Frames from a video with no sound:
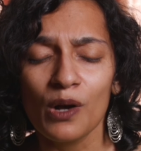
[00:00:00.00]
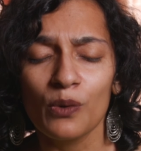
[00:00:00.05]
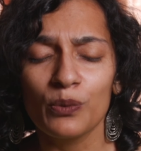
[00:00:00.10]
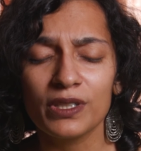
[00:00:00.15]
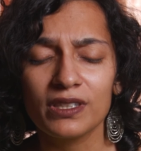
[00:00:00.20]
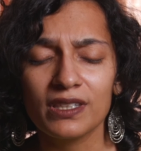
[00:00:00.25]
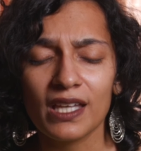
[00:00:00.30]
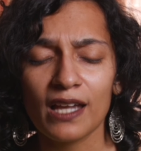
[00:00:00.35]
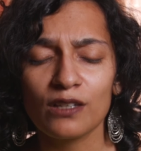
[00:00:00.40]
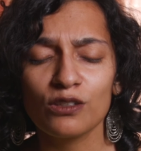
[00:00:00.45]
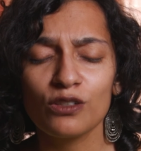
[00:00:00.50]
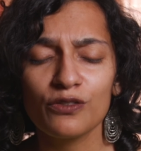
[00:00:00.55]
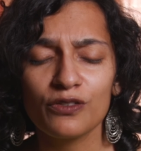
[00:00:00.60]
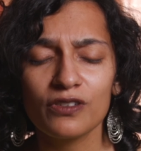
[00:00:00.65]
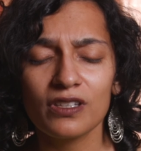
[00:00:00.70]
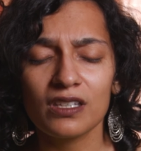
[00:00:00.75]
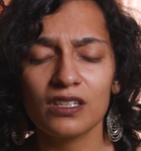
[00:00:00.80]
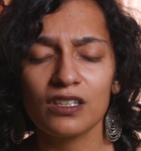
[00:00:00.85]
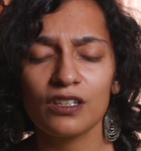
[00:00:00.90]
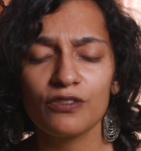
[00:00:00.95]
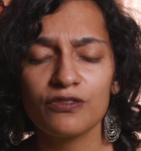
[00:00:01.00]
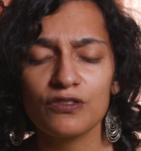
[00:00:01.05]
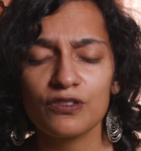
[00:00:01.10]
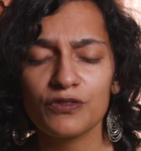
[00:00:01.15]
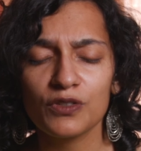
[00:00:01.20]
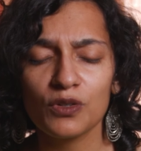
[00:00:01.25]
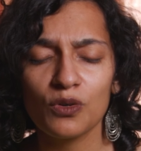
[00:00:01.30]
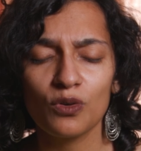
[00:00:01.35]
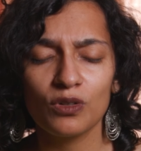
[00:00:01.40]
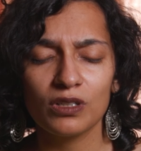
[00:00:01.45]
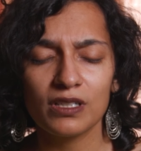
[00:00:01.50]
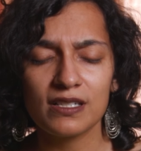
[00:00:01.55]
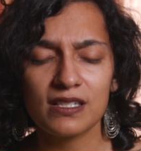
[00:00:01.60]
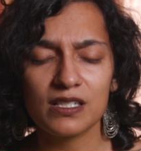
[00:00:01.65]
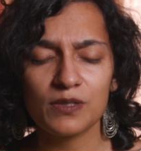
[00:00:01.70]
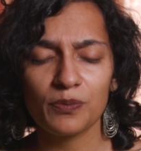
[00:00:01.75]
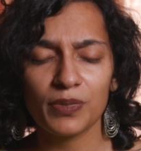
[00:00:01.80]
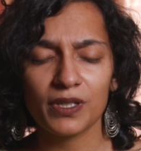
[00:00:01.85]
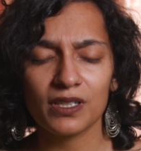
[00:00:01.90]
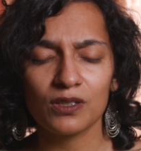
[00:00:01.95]
We thank you for the gift of the Holy
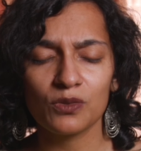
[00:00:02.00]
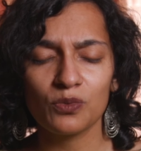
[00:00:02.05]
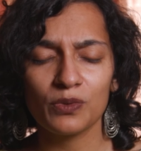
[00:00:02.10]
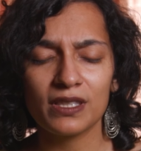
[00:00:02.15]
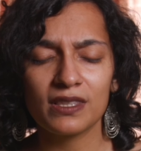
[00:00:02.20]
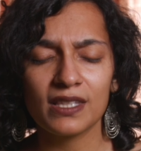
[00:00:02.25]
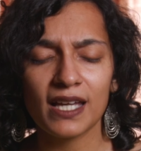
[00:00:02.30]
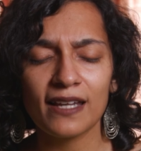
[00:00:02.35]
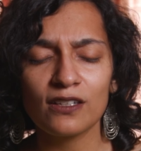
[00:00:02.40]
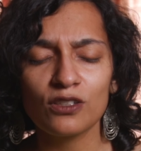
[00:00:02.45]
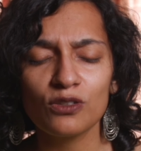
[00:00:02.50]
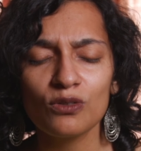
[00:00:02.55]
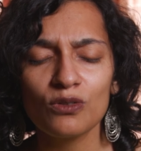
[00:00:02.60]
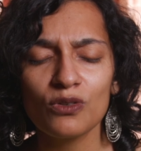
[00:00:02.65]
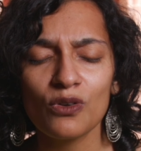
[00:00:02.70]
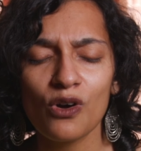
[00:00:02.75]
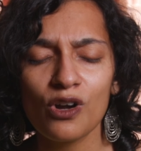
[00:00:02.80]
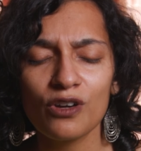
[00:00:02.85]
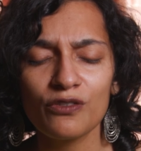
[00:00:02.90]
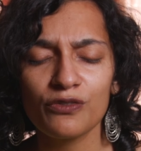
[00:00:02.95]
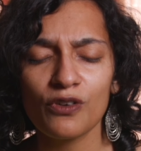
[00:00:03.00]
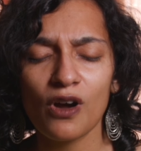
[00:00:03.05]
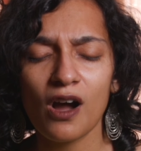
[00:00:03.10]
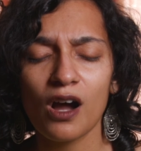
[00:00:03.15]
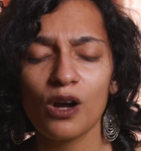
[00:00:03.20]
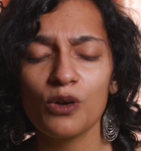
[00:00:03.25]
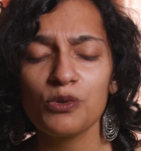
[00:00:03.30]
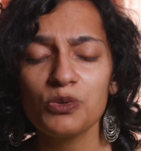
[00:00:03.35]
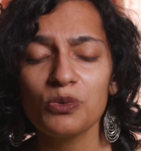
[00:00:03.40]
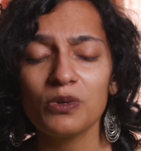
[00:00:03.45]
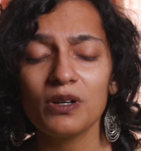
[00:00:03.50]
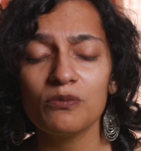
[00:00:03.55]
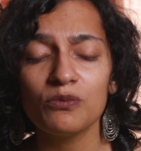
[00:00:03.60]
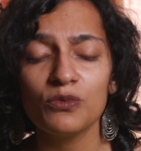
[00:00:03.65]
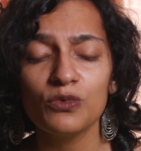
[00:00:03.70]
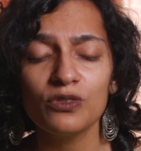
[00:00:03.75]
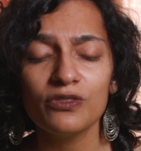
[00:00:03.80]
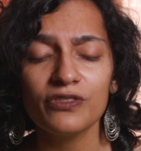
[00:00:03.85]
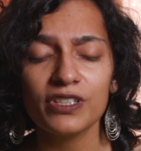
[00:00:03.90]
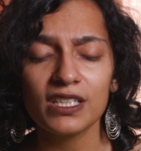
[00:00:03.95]
Spirit. We thank you, Lord, for how you are
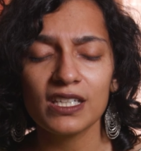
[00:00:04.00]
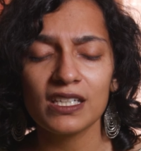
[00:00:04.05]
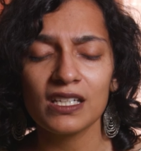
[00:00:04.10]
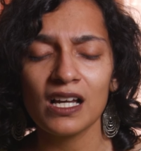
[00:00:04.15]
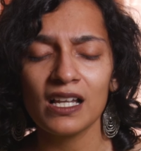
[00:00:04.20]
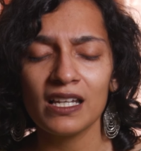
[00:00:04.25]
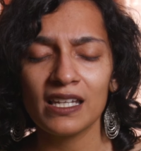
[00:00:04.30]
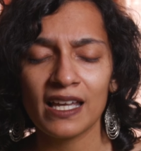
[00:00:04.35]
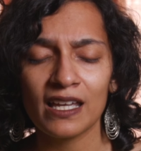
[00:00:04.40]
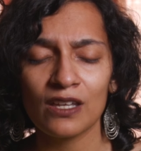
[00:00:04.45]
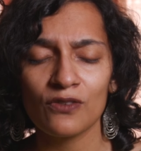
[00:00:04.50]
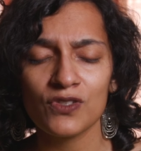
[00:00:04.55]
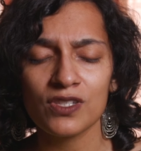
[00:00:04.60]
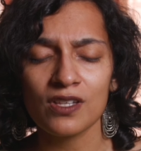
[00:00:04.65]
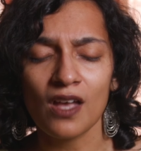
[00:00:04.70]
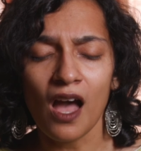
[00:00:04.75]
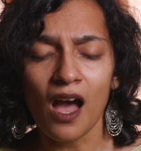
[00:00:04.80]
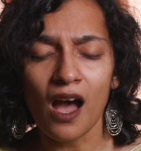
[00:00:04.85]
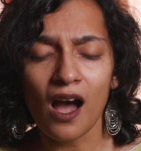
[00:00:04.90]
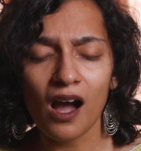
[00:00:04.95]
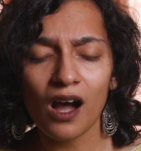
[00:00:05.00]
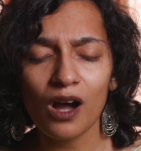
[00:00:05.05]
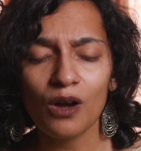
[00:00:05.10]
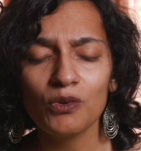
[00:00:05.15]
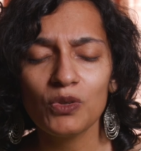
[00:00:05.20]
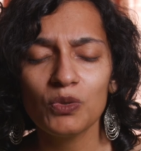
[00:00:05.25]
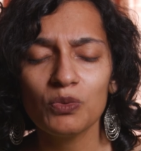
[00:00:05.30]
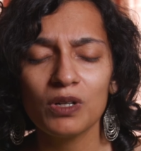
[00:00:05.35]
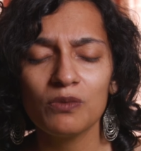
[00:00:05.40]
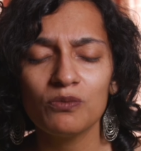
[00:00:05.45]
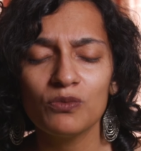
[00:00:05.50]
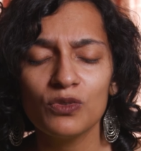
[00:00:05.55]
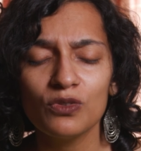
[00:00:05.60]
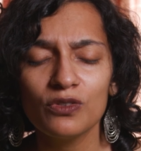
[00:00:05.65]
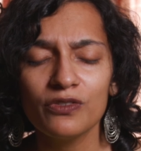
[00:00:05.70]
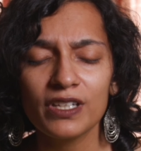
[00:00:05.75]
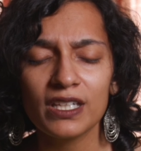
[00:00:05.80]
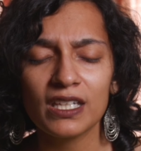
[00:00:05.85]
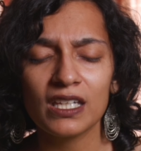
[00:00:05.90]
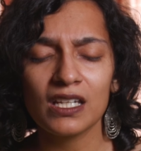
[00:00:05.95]
moving in our lives, how you are
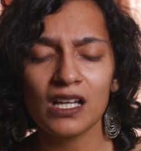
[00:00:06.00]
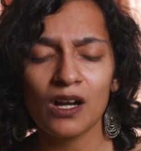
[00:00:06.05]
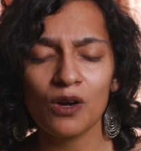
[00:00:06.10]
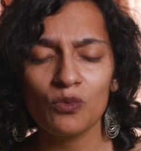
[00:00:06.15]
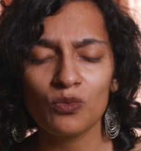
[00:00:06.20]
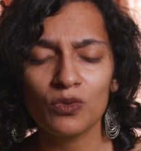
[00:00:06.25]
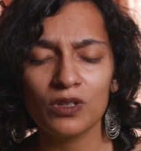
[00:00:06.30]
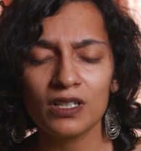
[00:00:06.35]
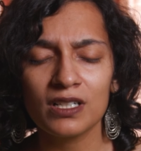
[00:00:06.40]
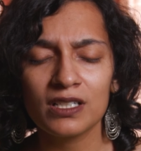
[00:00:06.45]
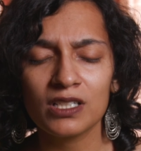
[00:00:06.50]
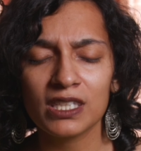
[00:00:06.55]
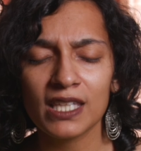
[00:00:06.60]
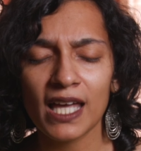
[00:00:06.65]
moving in our world.